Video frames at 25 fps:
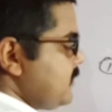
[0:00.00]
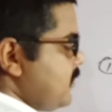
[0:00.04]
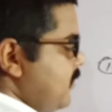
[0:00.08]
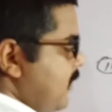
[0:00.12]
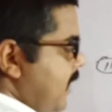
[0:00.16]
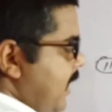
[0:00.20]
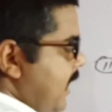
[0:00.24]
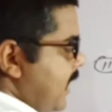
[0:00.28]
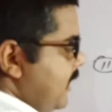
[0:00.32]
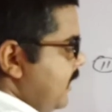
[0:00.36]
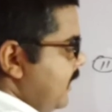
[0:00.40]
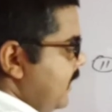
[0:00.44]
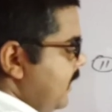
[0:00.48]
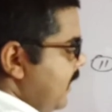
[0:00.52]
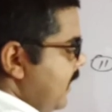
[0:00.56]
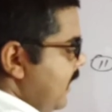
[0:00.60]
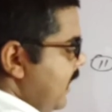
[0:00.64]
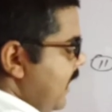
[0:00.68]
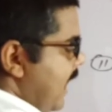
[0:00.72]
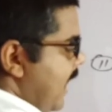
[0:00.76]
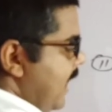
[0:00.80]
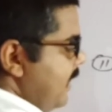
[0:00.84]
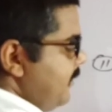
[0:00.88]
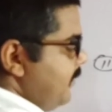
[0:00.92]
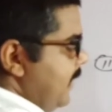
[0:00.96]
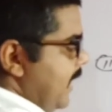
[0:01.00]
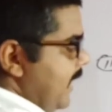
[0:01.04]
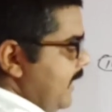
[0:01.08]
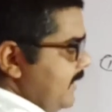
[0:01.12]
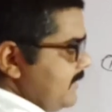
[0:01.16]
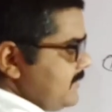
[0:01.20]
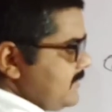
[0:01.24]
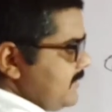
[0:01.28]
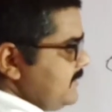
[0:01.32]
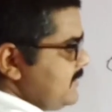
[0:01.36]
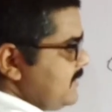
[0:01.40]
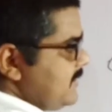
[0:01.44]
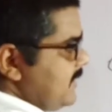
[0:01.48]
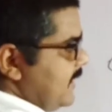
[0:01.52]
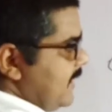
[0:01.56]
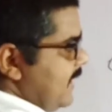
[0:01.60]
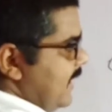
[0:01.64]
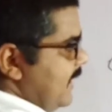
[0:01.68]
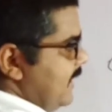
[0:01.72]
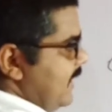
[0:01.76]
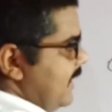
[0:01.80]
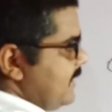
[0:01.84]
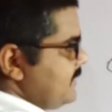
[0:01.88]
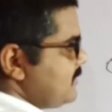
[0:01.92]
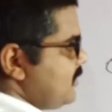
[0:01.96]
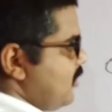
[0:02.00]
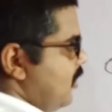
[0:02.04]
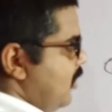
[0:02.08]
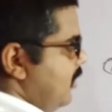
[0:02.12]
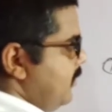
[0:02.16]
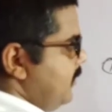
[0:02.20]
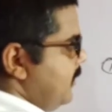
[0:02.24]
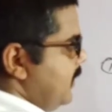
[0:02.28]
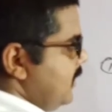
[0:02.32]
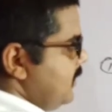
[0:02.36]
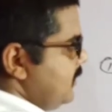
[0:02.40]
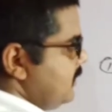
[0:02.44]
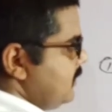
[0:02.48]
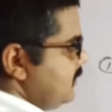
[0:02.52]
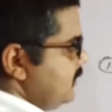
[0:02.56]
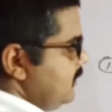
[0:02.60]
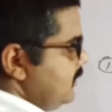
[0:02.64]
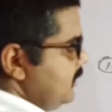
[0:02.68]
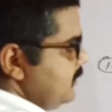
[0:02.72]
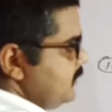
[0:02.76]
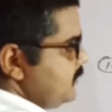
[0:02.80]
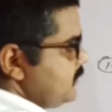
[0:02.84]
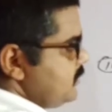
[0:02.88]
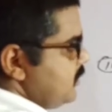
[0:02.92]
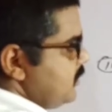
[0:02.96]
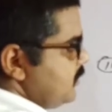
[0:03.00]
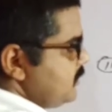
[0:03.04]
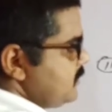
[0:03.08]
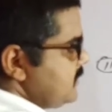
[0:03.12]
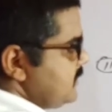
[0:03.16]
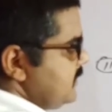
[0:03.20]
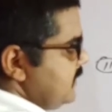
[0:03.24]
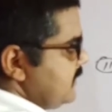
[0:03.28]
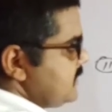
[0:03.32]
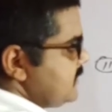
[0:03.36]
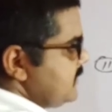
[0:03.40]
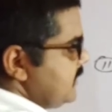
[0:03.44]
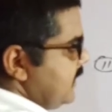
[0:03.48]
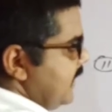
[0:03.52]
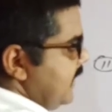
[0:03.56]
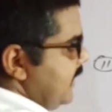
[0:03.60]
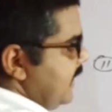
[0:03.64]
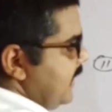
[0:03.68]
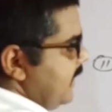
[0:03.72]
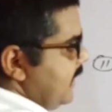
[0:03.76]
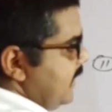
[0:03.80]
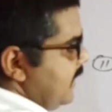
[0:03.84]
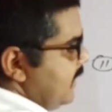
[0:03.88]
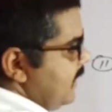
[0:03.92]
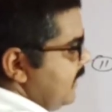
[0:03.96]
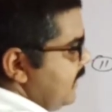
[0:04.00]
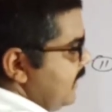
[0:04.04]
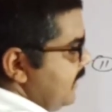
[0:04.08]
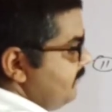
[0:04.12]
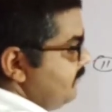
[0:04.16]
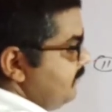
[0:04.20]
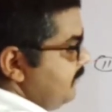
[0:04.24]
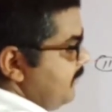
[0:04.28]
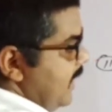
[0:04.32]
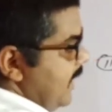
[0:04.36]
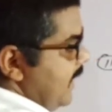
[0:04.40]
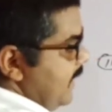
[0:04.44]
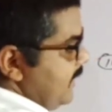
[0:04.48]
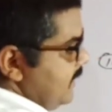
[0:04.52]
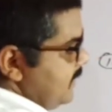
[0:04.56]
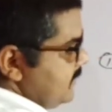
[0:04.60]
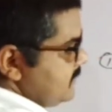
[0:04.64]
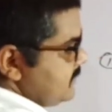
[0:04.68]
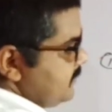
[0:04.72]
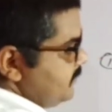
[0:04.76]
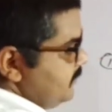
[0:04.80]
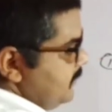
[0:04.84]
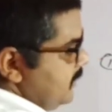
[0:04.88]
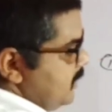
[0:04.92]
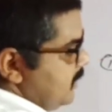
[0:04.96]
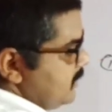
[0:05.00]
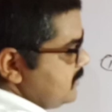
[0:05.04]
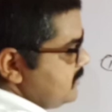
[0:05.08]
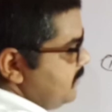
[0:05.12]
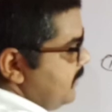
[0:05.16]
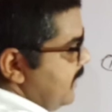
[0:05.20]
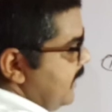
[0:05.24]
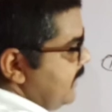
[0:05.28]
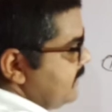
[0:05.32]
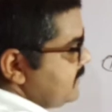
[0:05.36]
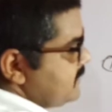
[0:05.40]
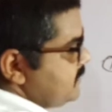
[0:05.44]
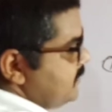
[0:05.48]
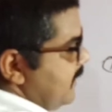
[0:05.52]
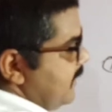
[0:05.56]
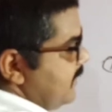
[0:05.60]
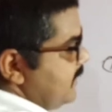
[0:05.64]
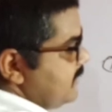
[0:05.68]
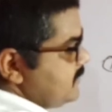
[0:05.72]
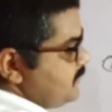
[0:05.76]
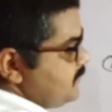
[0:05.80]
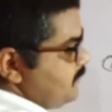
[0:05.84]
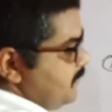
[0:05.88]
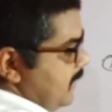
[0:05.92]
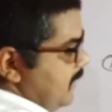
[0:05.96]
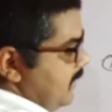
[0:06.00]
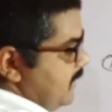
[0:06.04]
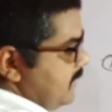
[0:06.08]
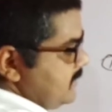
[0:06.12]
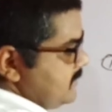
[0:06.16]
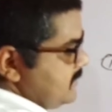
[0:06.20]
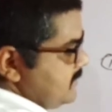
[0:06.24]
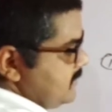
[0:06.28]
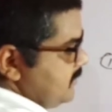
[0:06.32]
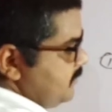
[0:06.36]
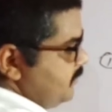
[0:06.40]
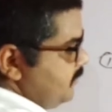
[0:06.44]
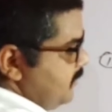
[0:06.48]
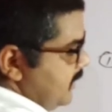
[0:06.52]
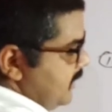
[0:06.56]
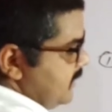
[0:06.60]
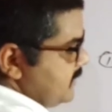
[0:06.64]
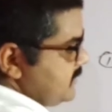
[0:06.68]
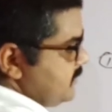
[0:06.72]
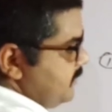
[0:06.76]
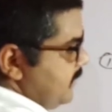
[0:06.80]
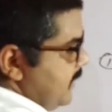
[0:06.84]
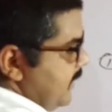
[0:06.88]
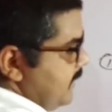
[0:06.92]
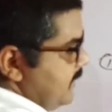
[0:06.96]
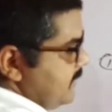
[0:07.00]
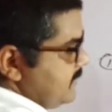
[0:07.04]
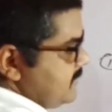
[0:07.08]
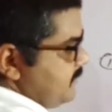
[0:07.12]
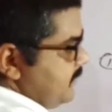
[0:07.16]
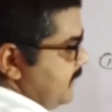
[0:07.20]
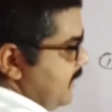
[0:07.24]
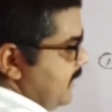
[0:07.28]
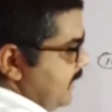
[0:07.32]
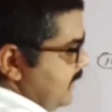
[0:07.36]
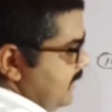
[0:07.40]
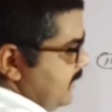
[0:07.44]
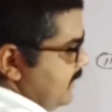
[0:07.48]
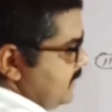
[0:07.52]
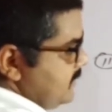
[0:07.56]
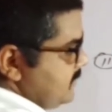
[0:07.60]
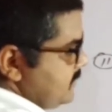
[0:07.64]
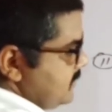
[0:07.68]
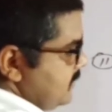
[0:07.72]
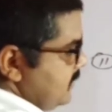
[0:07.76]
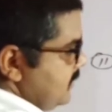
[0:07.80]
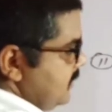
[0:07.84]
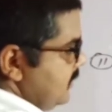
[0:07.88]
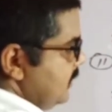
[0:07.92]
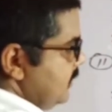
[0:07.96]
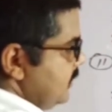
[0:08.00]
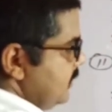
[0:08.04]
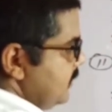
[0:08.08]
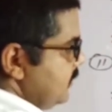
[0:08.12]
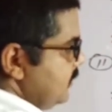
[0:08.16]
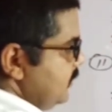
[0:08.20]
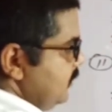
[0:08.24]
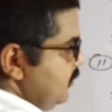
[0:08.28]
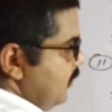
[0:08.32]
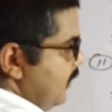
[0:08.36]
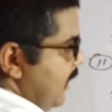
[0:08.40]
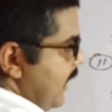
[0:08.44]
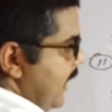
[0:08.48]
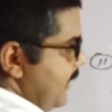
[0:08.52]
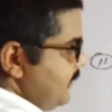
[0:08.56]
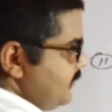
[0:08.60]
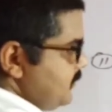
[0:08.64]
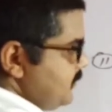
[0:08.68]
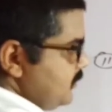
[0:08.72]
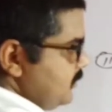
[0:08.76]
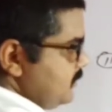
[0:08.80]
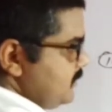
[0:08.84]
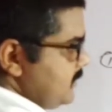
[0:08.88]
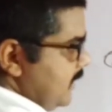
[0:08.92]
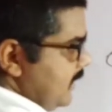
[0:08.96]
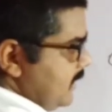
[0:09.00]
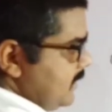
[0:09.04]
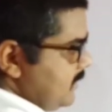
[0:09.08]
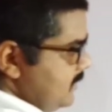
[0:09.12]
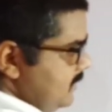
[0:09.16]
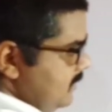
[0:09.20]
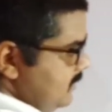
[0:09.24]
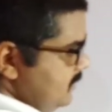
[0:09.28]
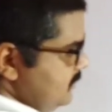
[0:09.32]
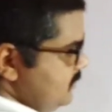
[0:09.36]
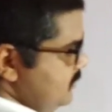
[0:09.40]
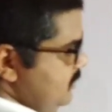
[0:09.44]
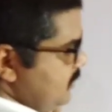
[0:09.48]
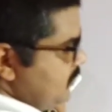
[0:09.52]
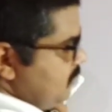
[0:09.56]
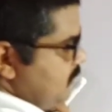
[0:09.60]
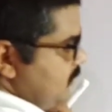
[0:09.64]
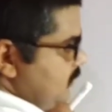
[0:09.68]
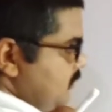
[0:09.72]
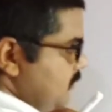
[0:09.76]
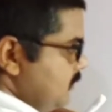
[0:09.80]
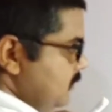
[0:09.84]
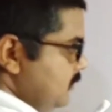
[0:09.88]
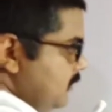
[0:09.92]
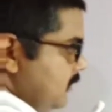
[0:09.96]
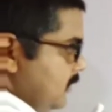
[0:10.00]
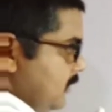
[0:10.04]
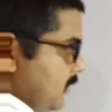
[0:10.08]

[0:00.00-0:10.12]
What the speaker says: square and minus 6 taken as common. So 6a minus, because minus minus plus, plus minus minus, you have to take 2.